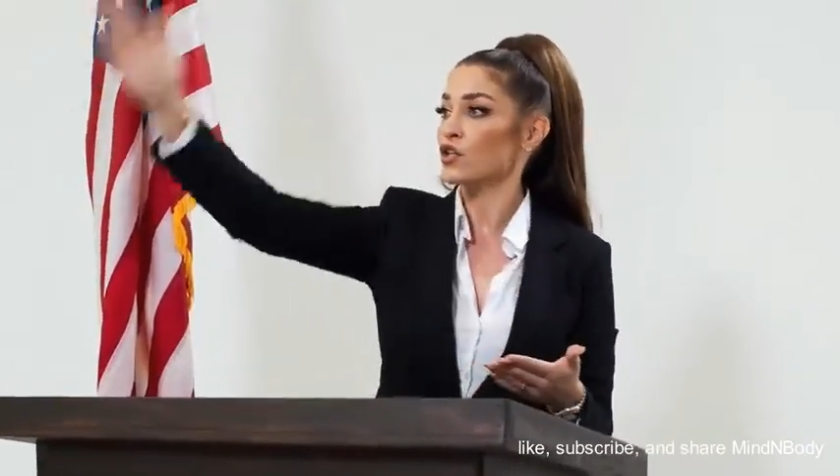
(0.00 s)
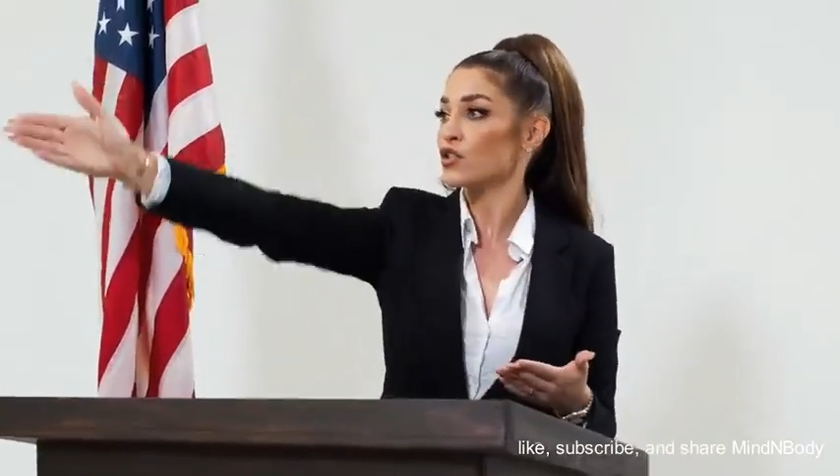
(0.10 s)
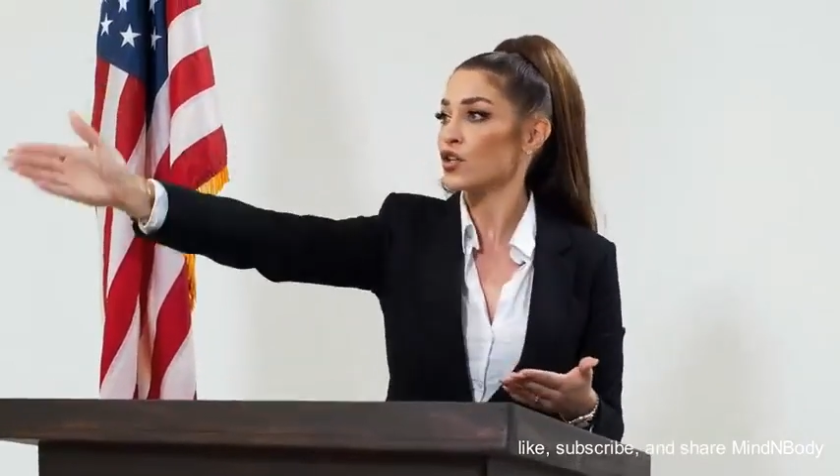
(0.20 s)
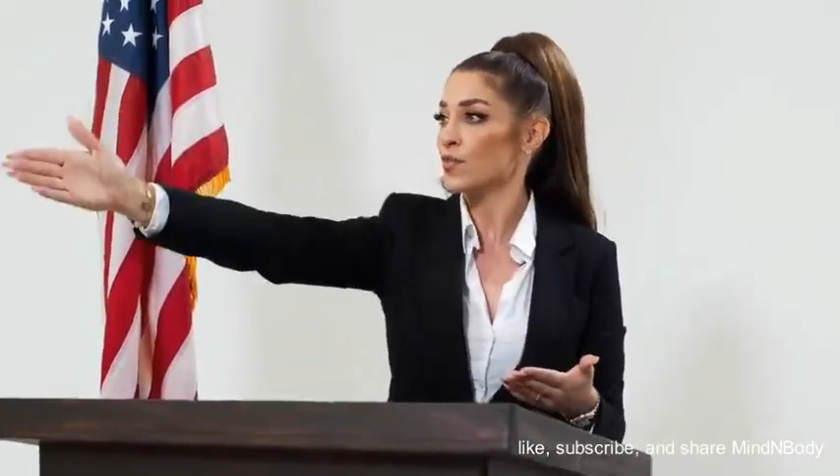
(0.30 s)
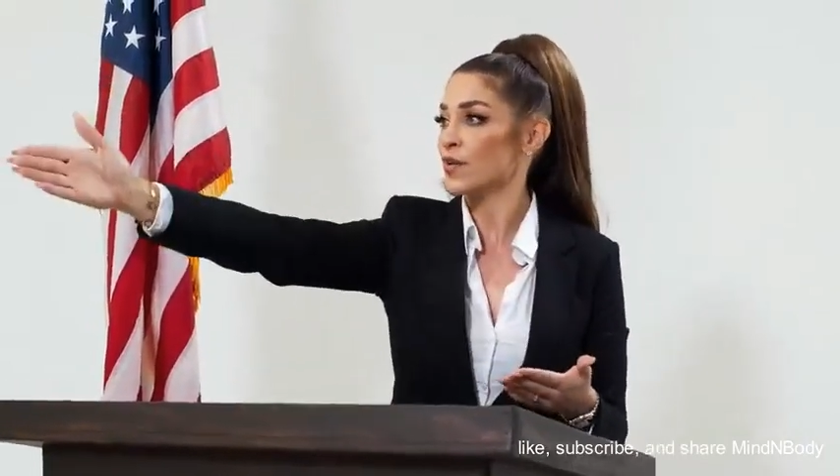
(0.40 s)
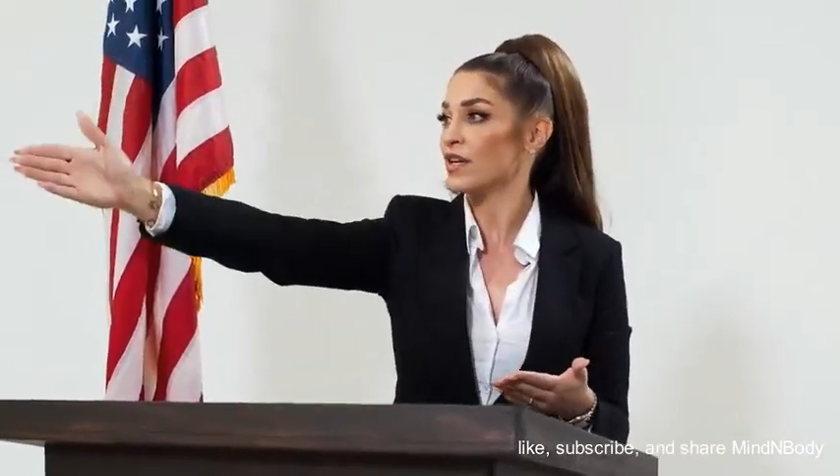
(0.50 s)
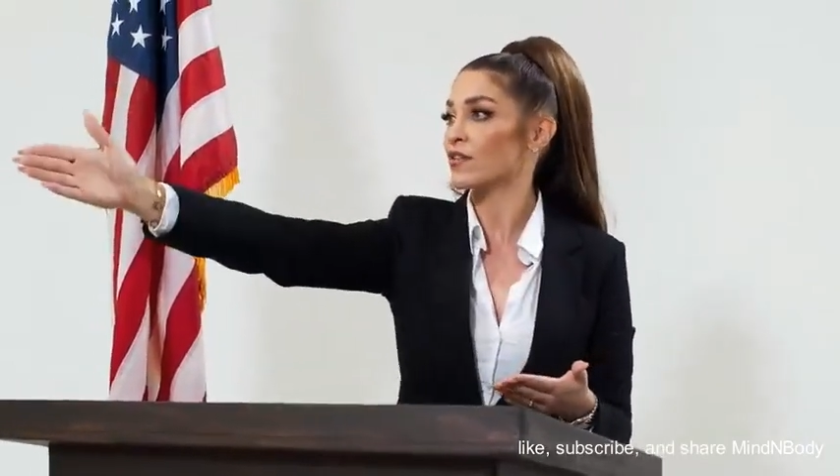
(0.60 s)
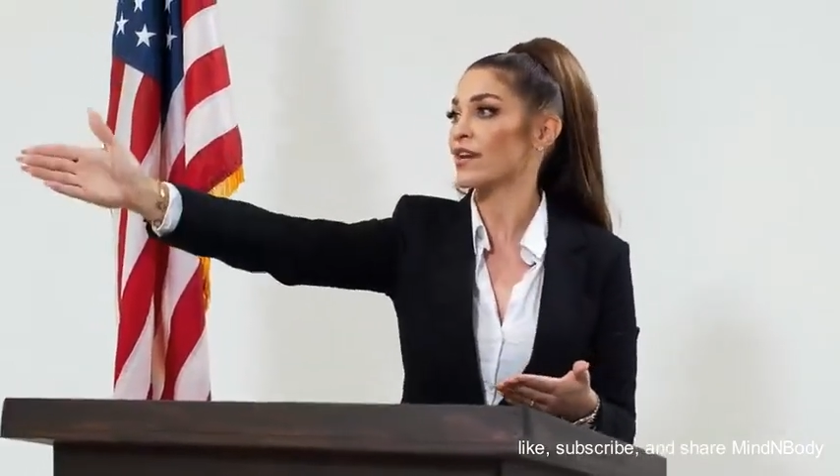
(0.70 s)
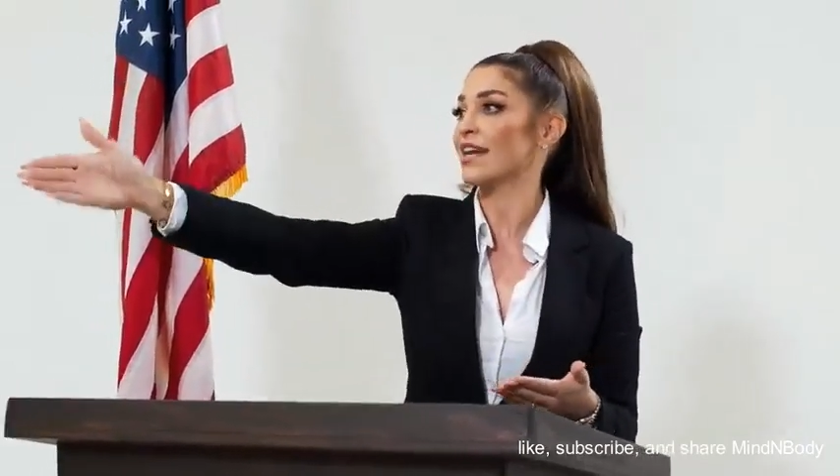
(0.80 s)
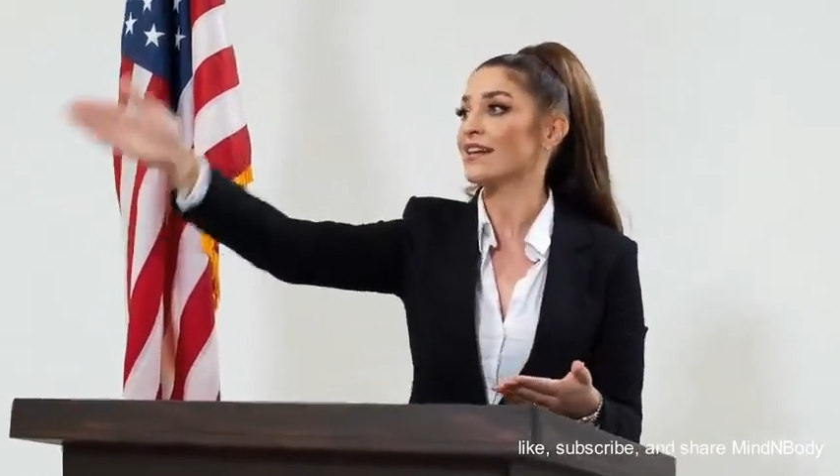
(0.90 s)
in the
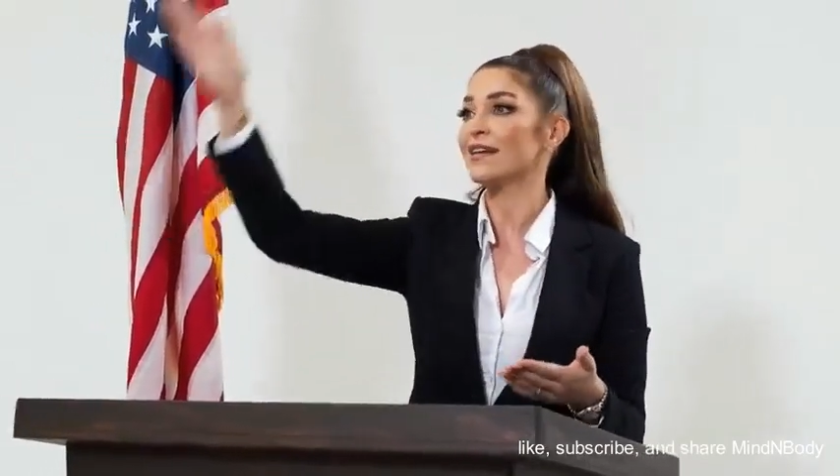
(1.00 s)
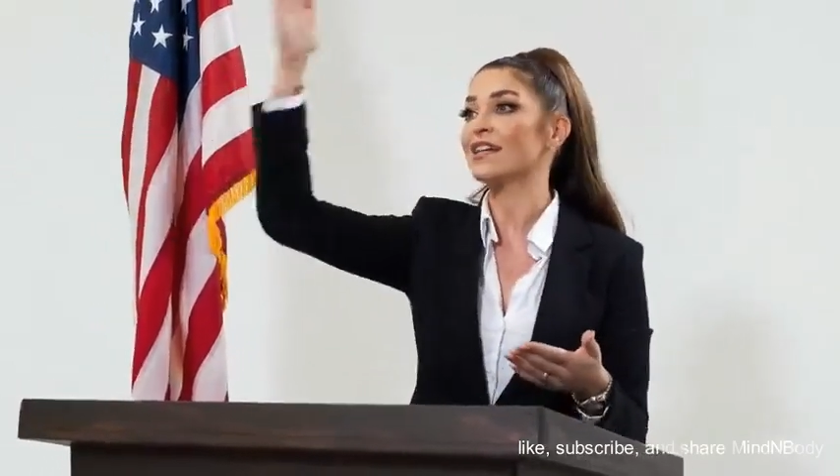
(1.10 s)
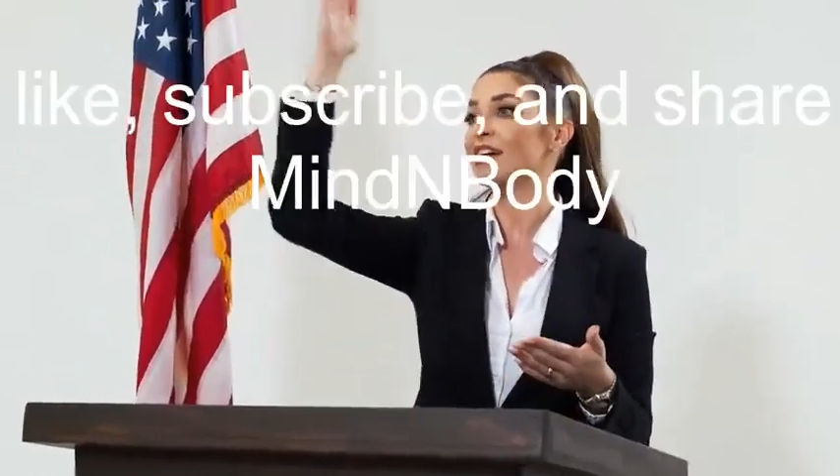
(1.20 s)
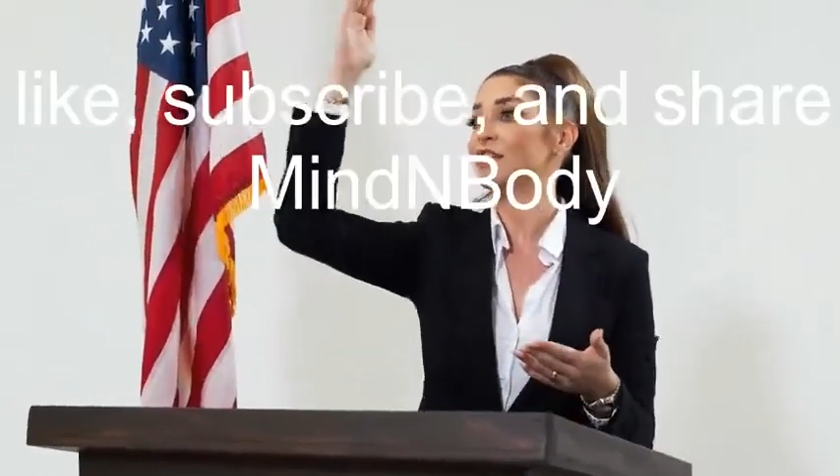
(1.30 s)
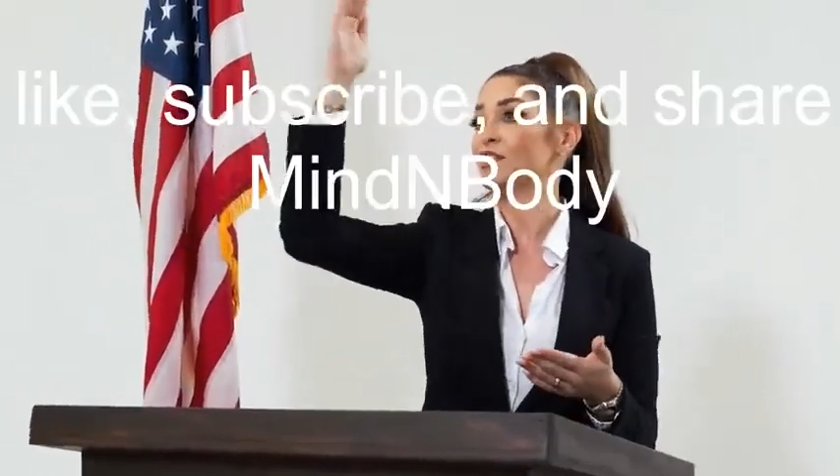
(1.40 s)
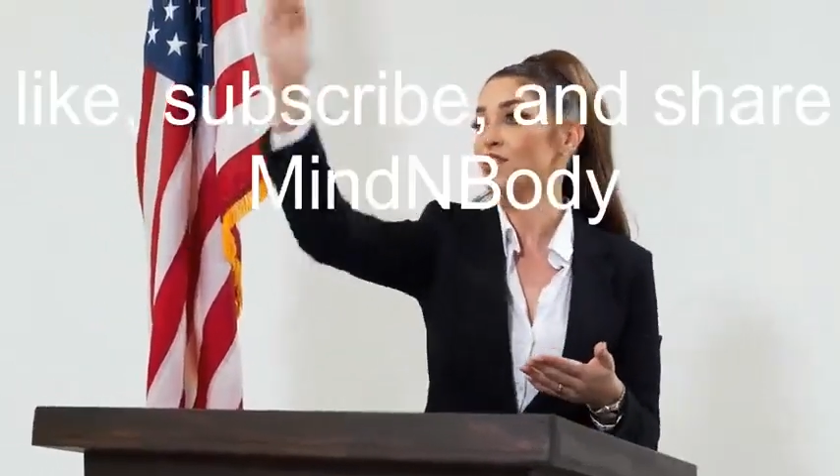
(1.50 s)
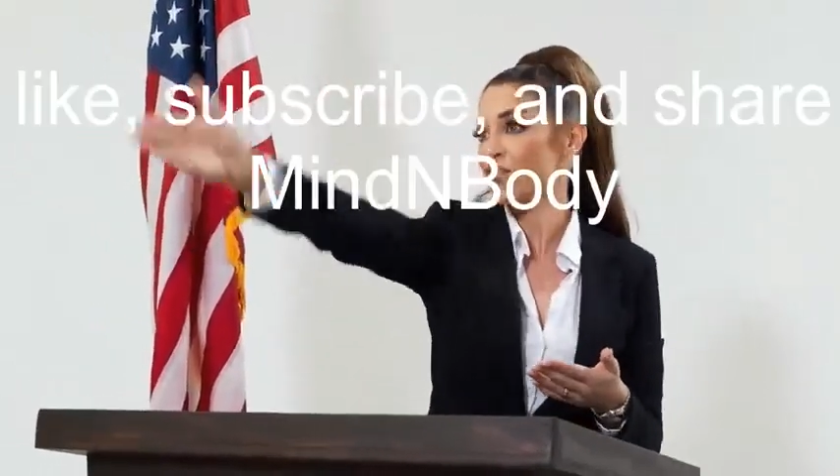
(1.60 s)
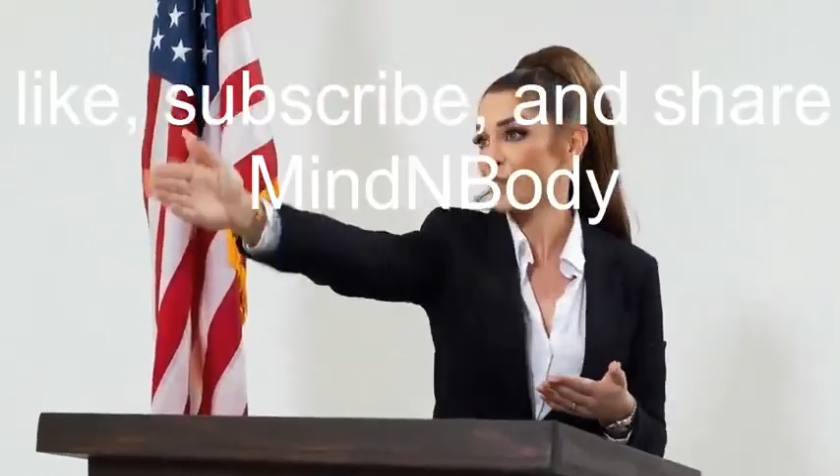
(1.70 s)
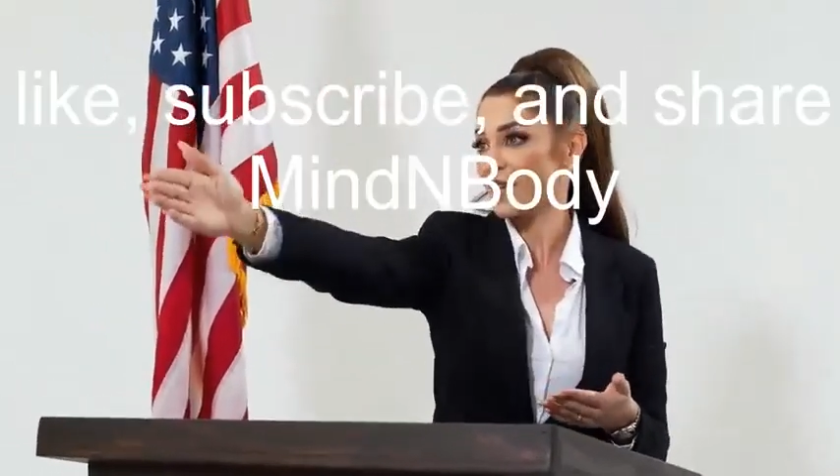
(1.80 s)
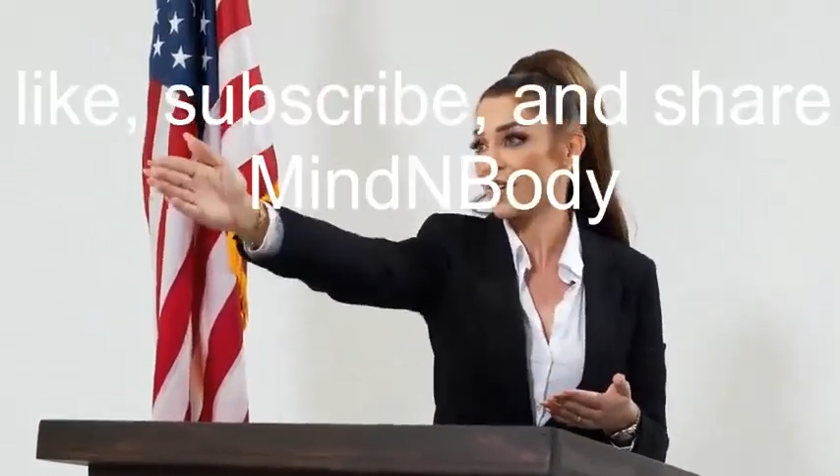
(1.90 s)
comments. And,
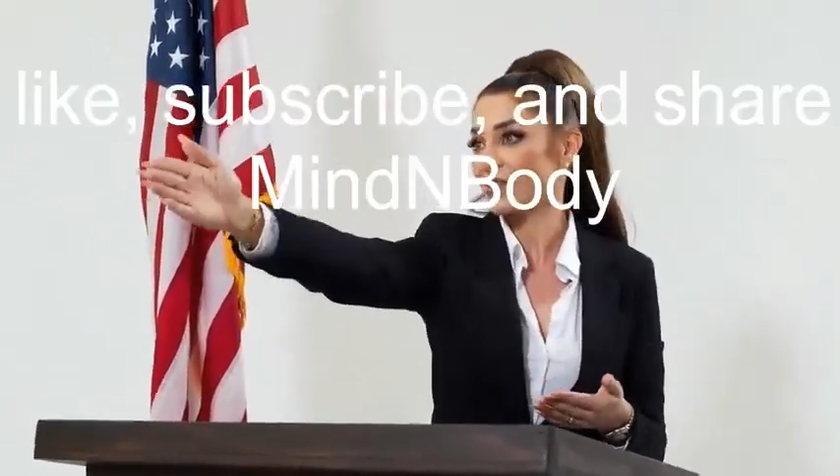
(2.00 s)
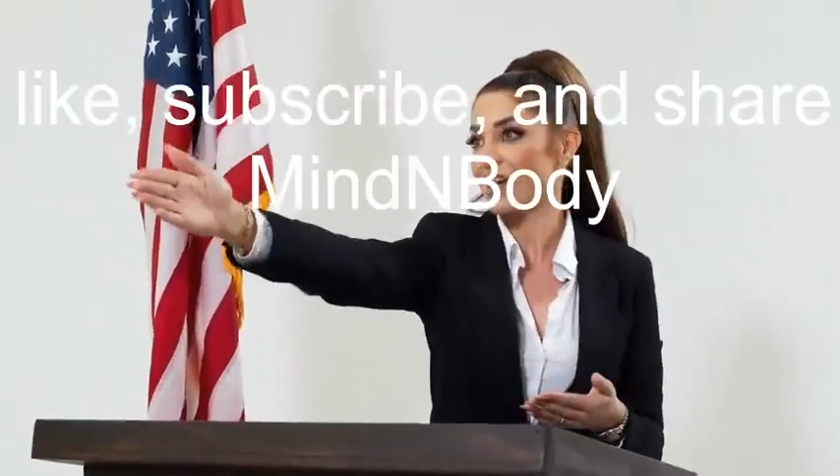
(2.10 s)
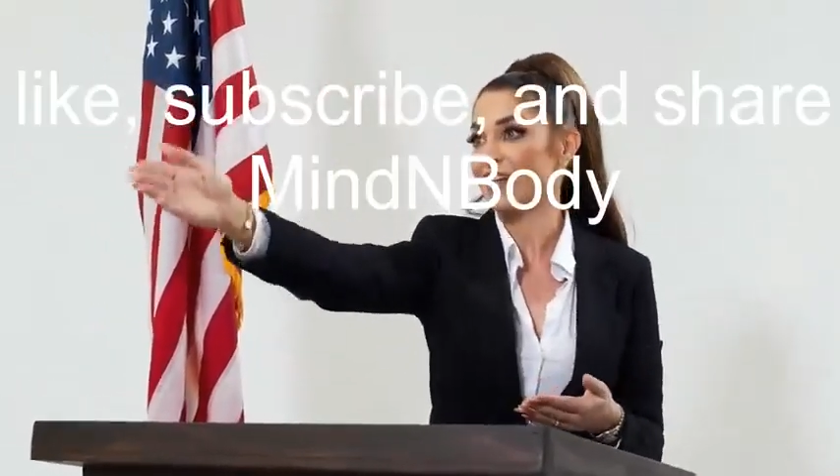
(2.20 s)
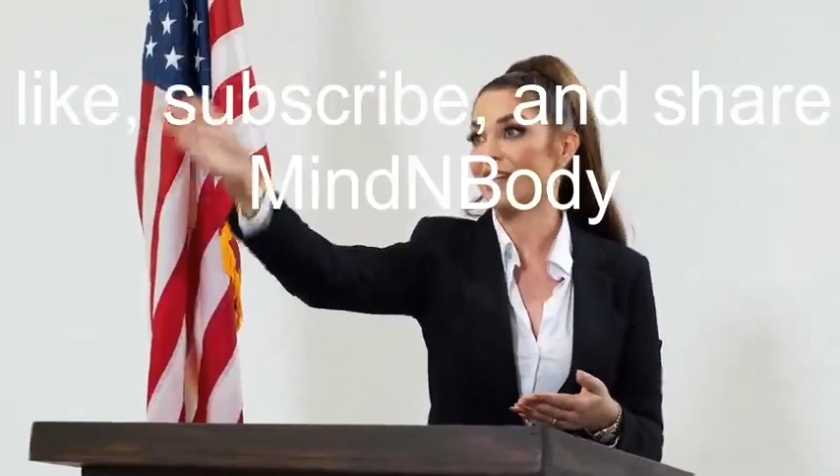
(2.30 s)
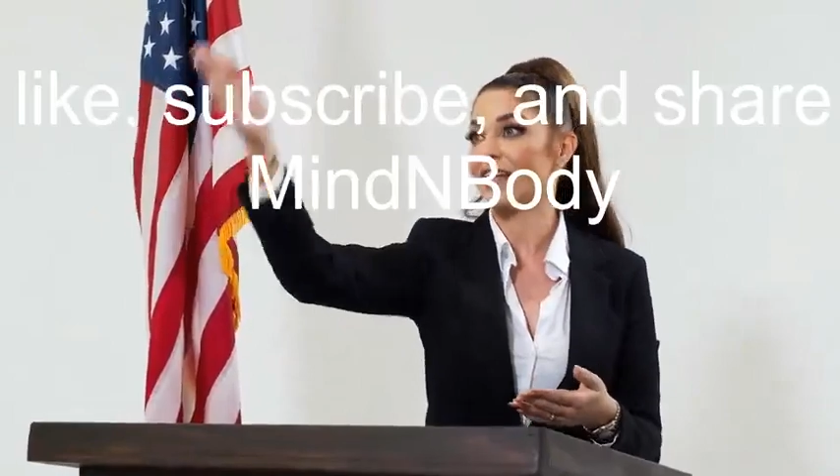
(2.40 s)
to all